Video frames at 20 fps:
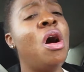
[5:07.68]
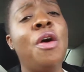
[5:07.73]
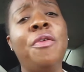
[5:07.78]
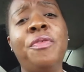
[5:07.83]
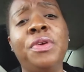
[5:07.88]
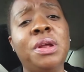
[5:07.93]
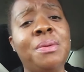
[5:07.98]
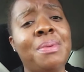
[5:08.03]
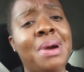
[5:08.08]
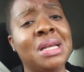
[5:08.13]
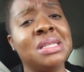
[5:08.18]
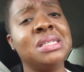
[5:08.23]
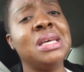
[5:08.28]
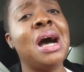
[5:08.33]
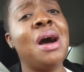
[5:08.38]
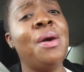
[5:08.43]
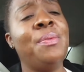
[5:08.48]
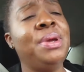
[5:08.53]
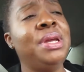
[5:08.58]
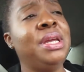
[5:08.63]
Hopefully by the
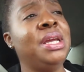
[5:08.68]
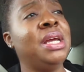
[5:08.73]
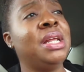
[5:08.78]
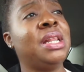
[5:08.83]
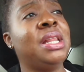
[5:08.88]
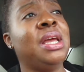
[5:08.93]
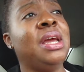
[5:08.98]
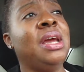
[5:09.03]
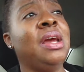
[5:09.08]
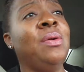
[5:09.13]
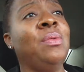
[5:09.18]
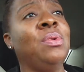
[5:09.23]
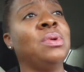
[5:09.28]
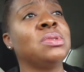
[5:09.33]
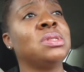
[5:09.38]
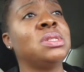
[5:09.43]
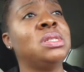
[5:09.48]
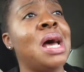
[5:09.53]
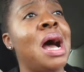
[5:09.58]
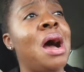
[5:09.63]
time we get there, it
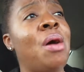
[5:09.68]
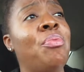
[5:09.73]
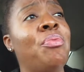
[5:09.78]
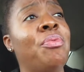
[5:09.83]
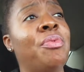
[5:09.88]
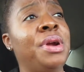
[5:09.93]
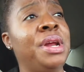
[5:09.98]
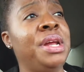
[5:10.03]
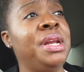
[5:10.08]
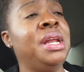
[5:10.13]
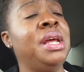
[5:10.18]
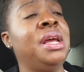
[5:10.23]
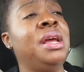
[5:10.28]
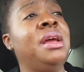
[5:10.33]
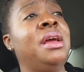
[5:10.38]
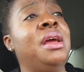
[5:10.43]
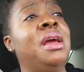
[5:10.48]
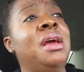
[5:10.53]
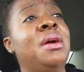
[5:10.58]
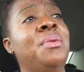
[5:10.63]
will stop raining
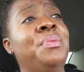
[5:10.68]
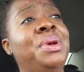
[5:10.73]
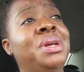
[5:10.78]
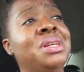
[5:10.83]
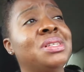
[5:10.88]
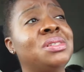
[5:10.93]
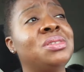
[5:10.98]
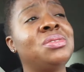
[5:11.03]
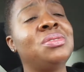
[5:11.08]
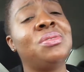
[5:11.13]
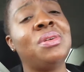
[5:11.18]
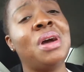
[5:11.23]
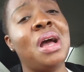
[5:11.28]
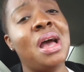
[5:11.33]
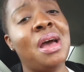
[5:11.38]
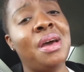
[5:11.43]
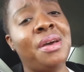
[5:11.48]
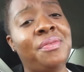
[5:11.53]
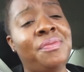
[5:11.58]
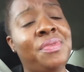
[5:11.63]
and we can still
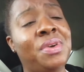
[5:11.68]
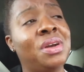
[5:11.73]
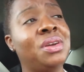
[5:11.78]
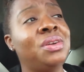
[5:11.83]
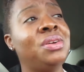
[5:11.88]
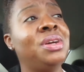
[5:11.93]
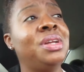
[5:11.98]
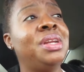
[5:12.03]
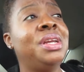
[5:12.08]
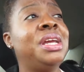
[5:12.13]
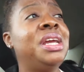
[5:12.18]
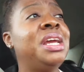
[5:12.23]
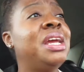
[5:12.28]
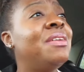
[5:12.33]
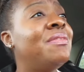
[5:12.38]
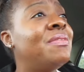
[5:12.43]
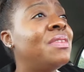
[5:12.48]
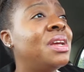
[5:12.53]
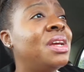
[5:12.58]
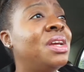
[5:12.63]
have a good
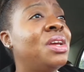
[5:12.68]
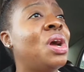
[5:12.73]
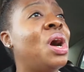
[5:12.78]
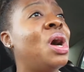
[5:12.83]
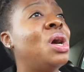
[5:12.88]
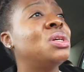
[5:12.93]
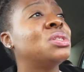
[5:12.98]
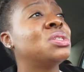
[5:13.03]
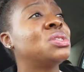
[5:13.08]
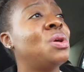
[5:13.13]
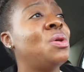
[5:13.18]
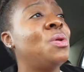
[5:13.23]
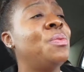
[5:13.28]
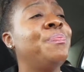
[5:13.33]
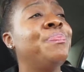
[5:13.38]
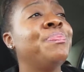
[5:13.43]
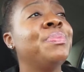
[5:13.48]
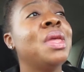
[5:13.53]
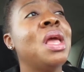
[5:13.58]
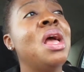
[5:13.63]
evening, y'all. So
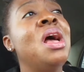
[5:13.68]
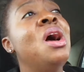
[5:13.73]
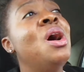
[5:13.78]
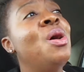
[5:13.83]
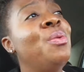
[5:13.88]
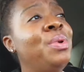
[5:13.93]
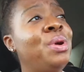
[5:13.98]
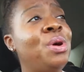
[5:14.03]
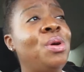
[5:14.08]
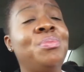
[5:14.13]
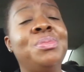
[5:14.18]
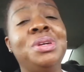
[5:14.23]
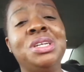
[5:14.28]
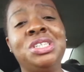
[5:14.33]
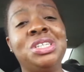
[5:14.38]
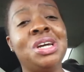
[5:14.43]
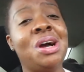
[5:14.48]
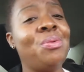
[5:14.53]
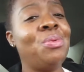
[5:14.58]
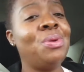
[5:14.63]
we're going to
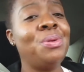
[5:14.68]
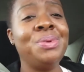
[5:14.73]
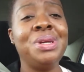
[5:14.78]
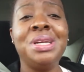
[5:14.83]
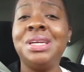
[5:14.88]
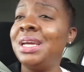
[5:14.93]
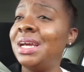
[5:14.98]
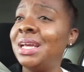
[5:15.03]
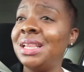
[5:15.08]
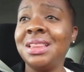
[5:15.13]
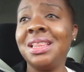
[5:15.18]
meet y'all when we get